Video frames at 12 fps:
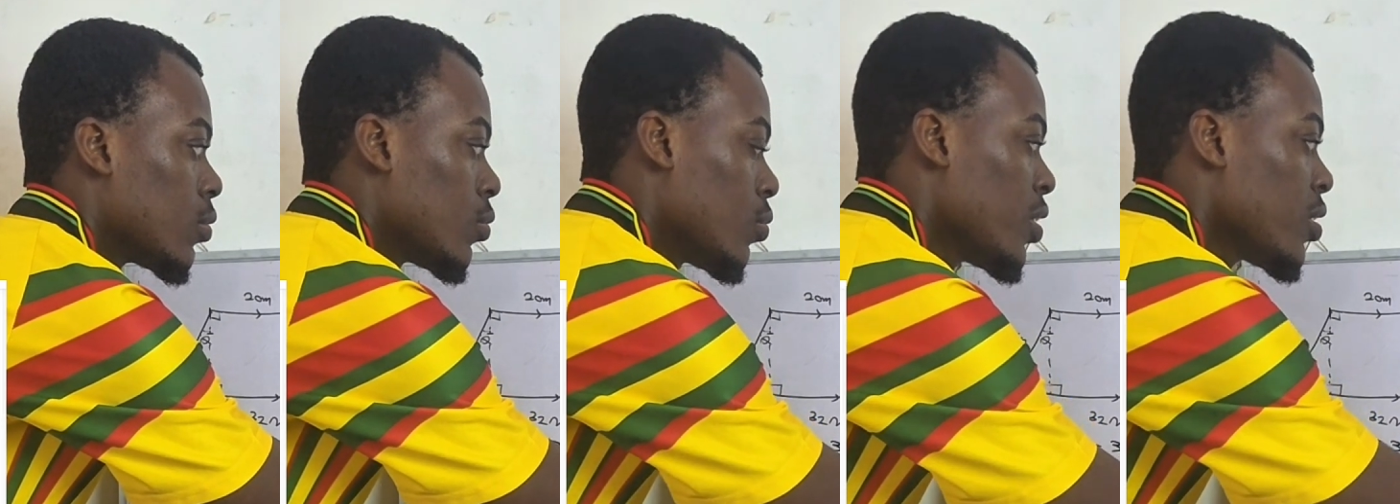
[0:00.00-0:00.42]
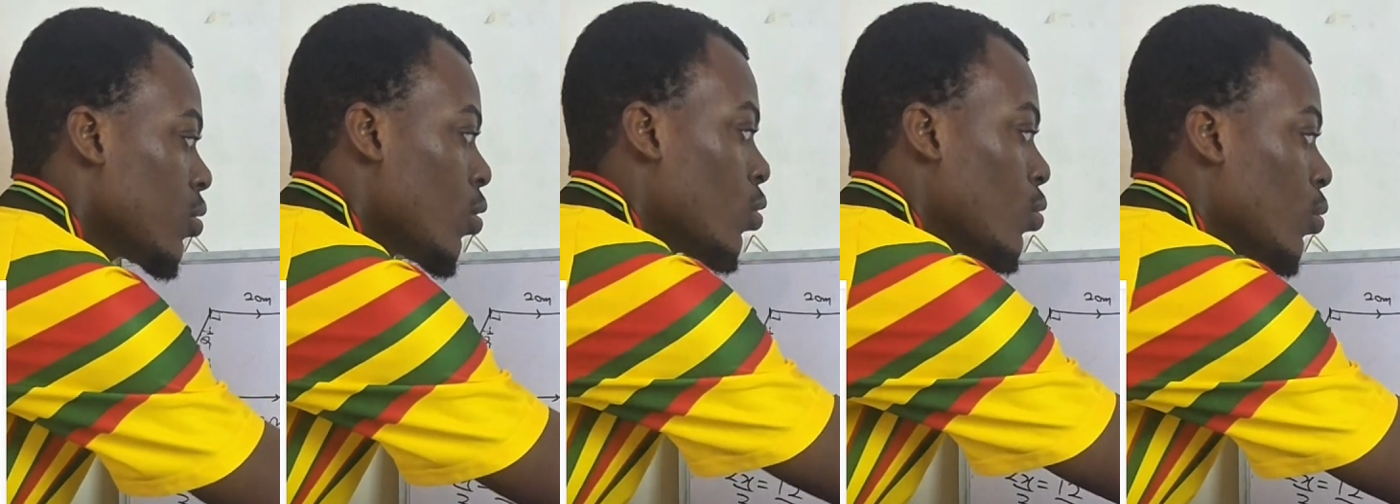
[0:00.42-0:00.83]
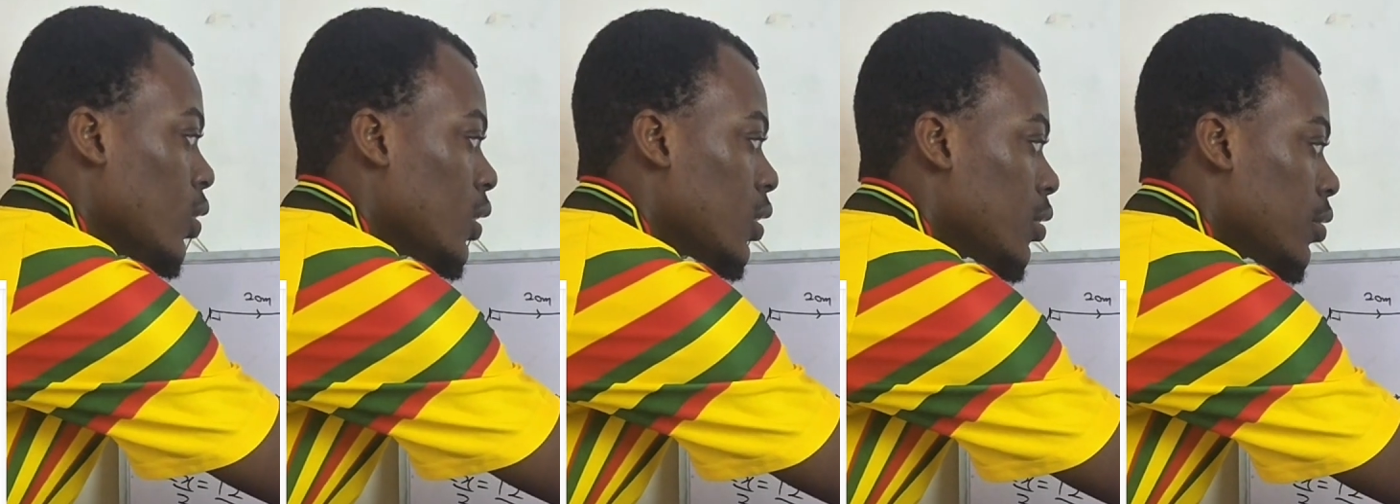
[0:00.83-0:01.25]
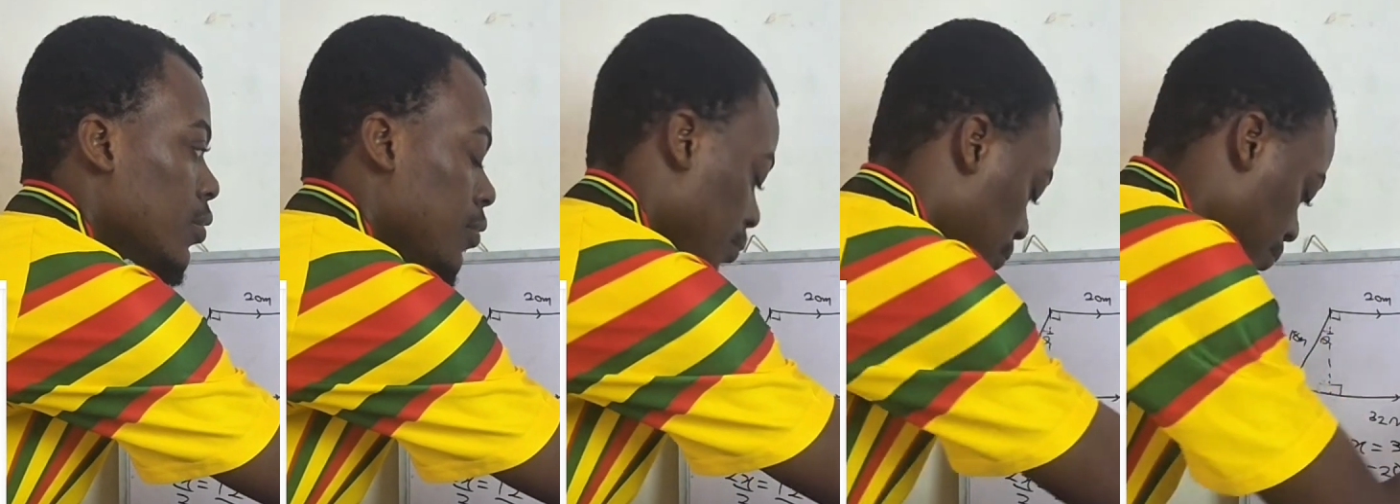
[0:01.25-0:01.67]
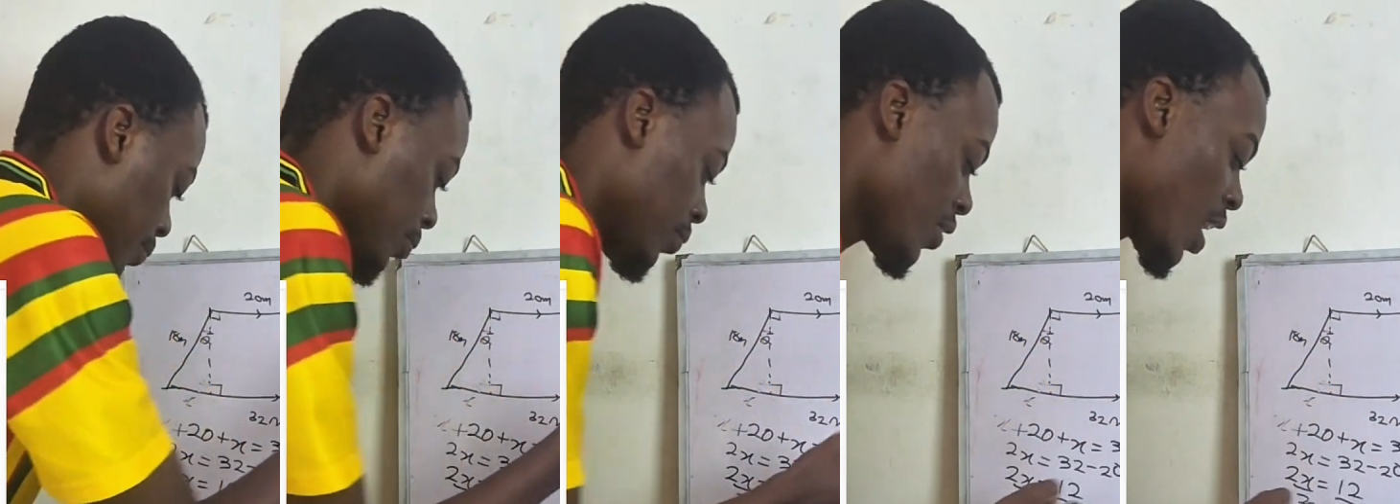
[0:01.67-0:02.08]
which is equal to what?
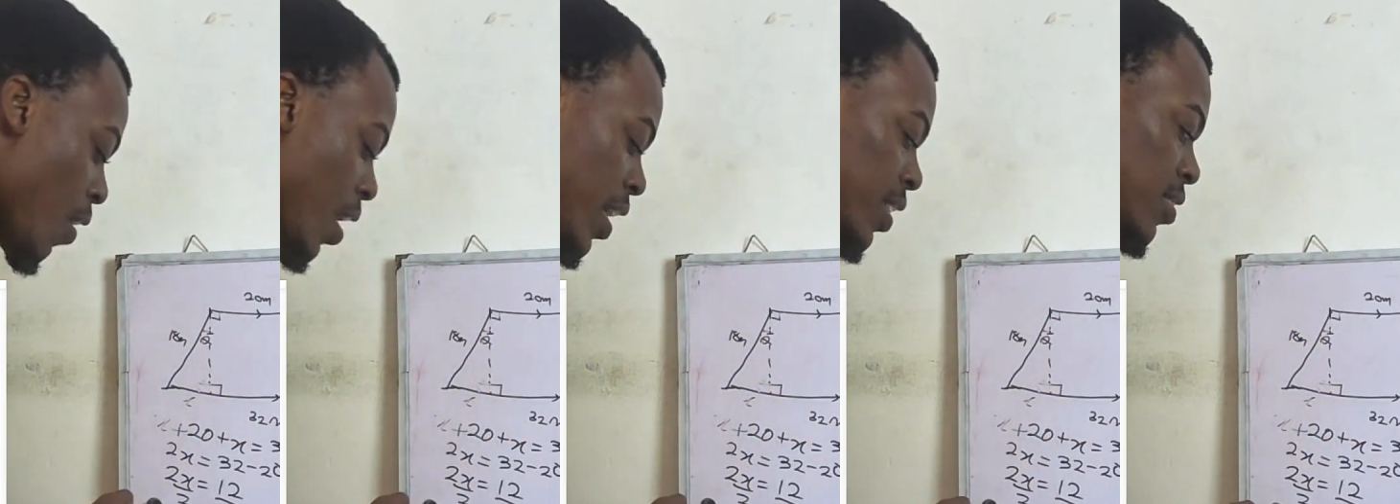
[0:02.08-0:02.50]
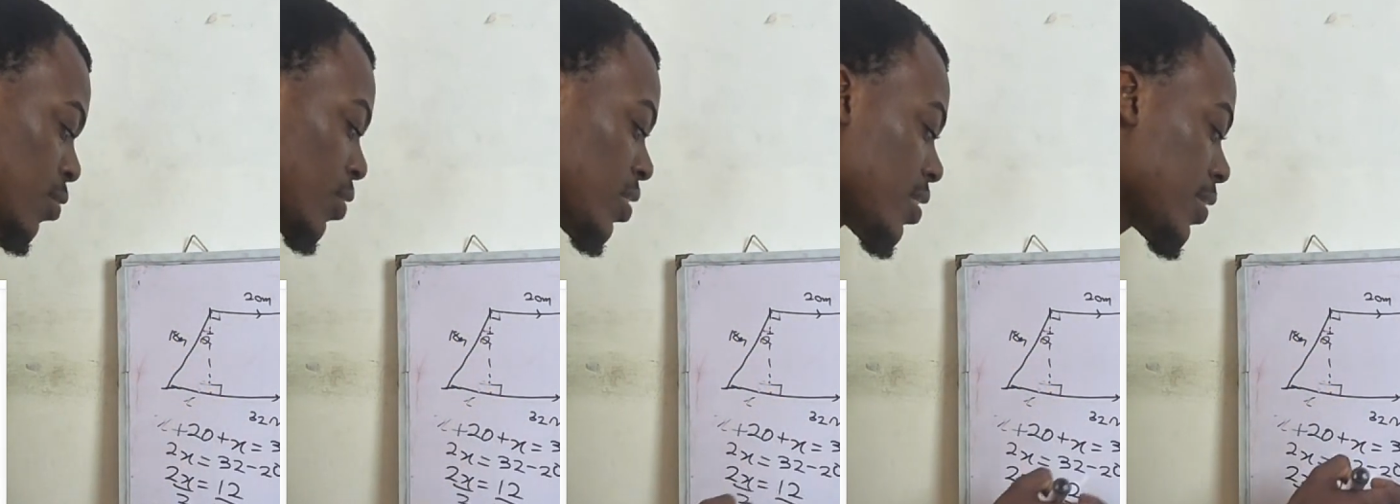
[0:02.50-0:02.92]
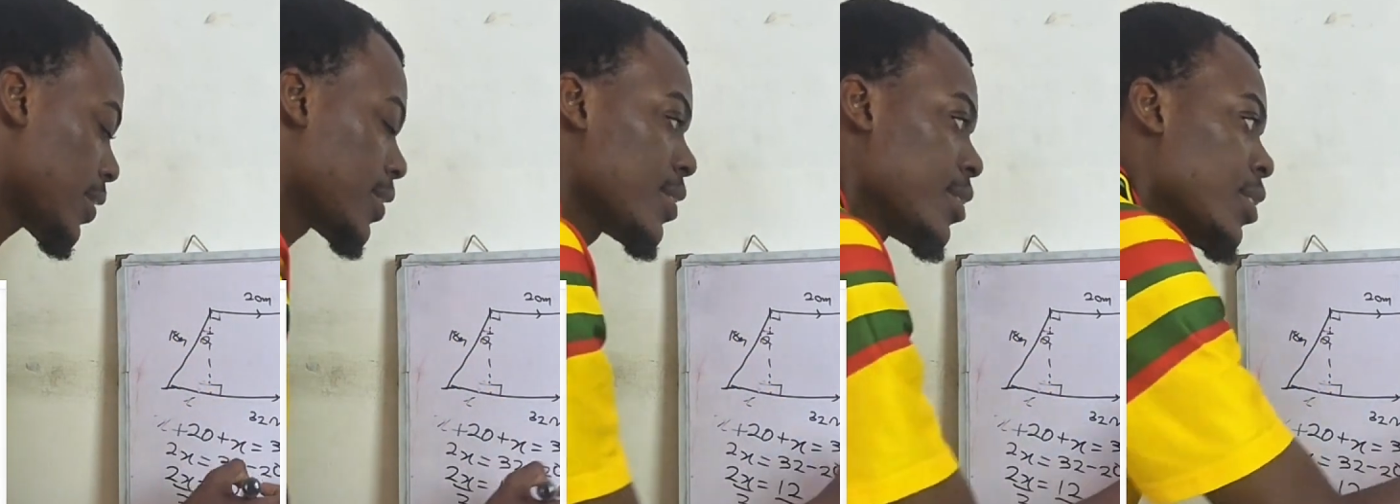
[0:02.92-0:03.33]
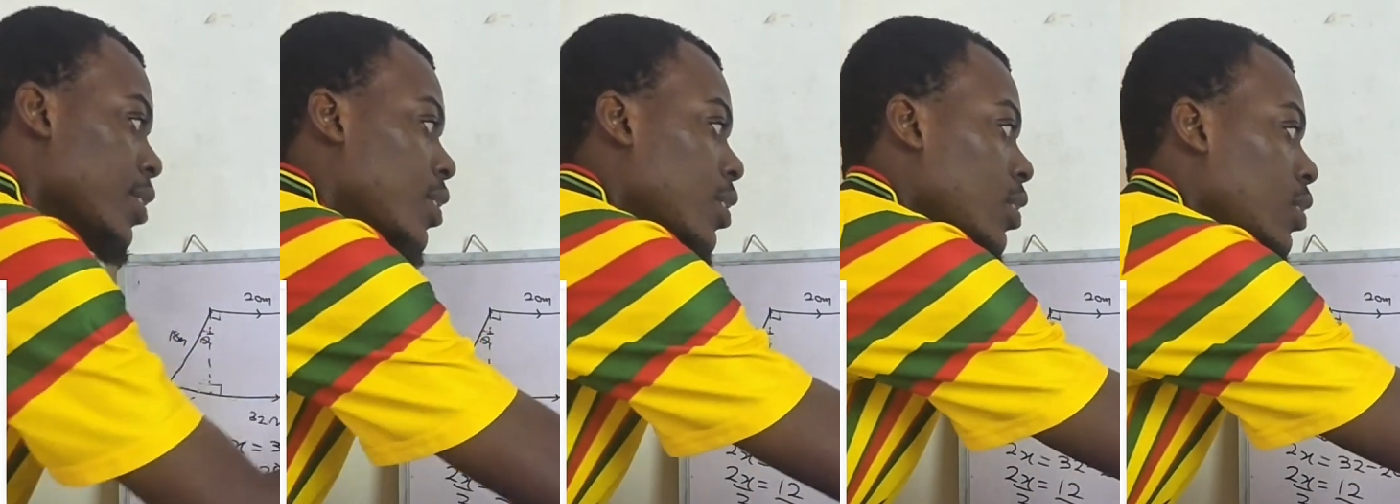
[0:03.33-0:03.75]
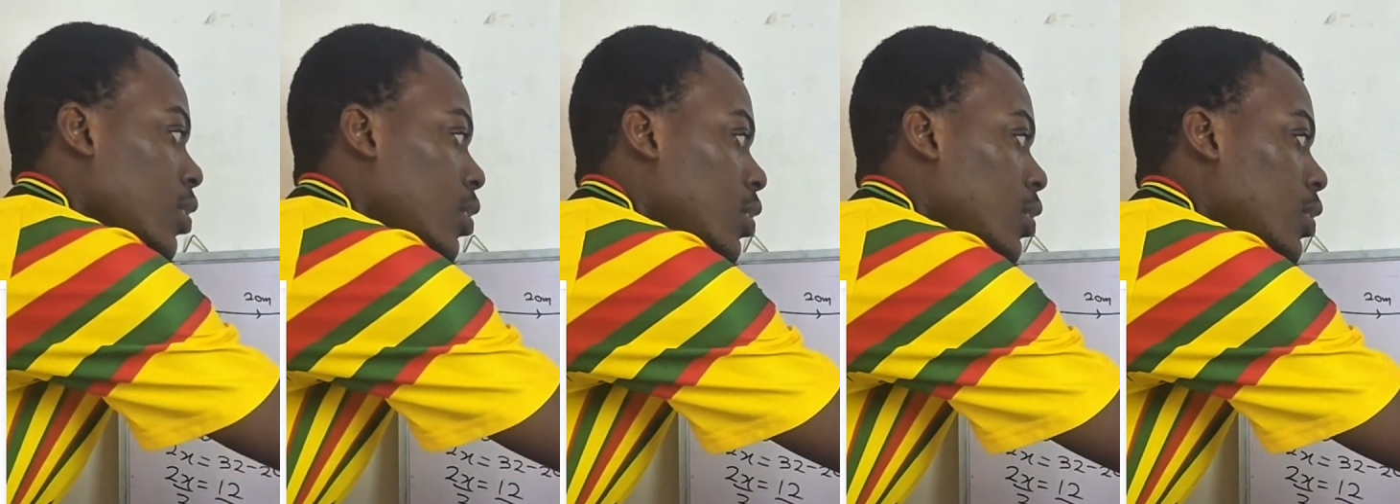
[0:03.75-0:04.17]
Our x is what? 6.
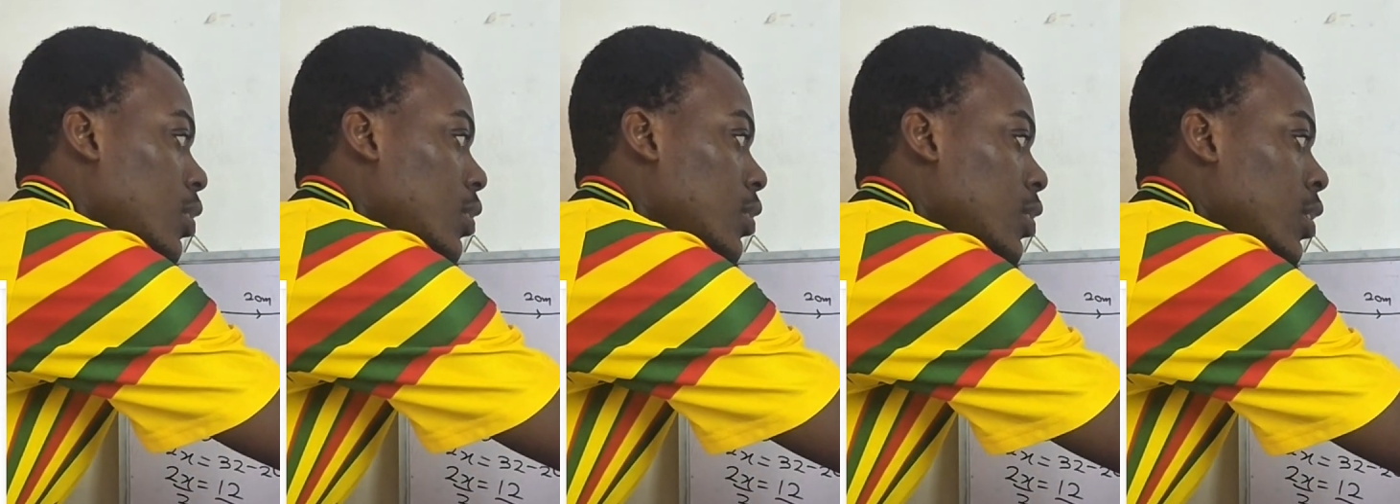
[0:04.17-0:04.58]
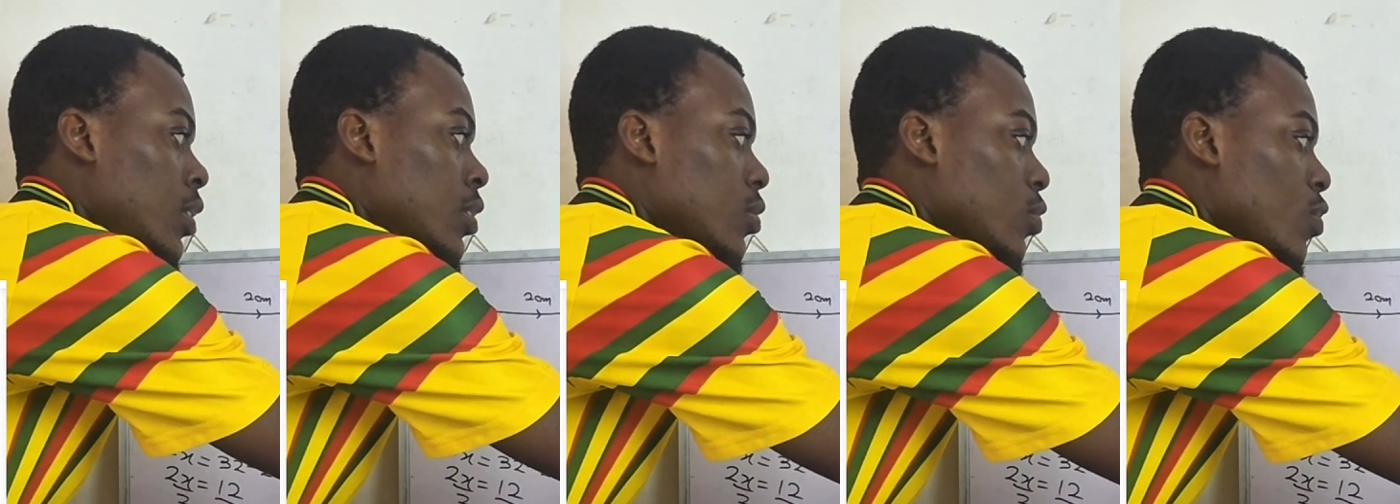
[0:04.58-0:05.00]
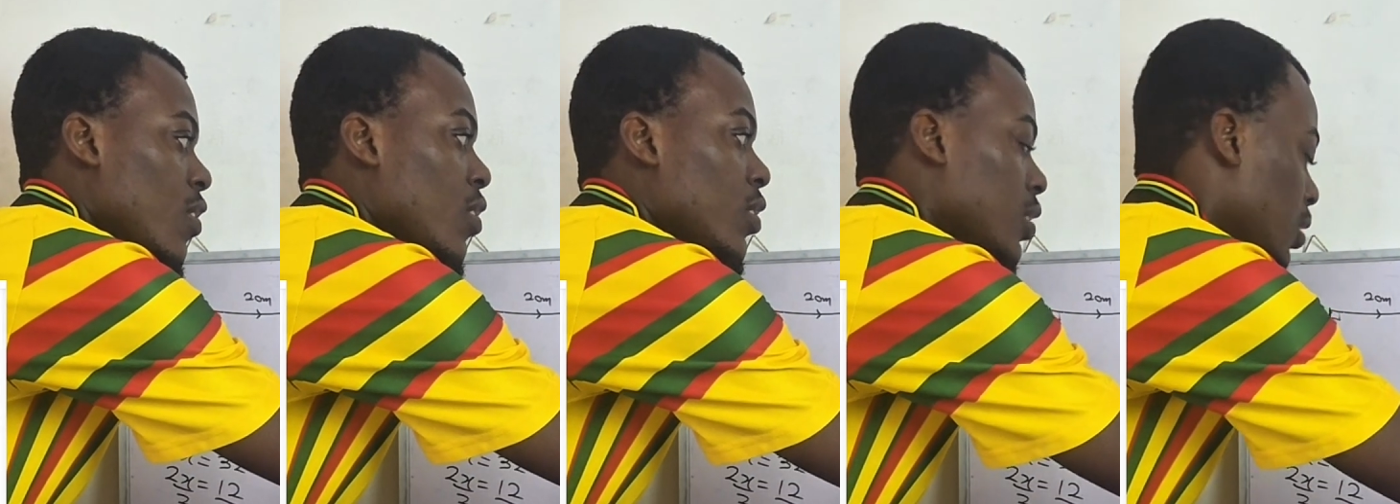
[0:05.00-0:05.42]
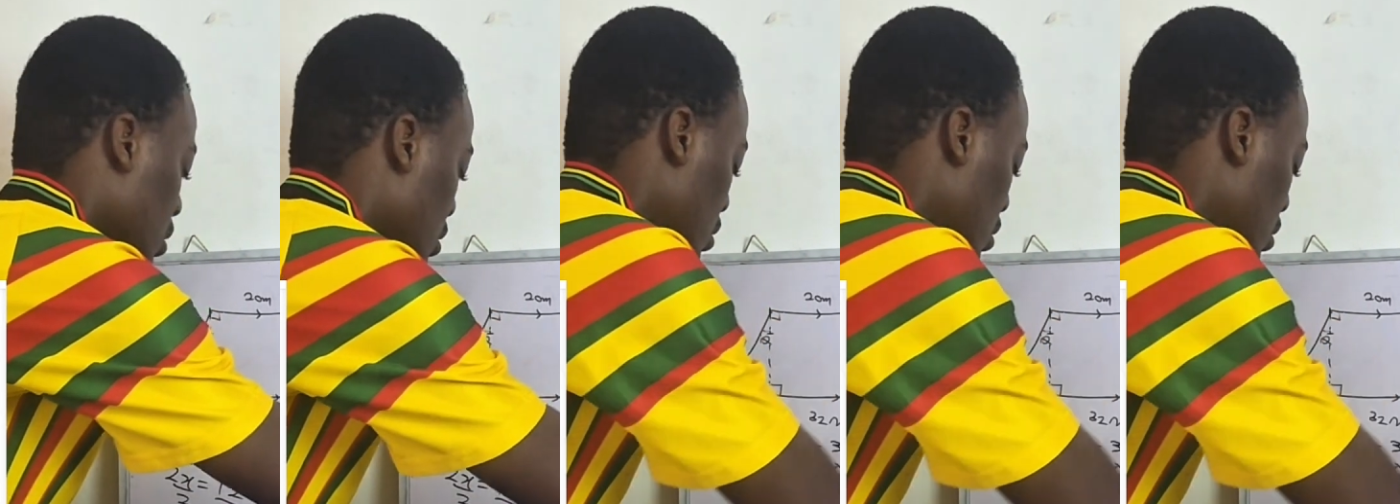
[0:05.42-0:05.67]
6 over what?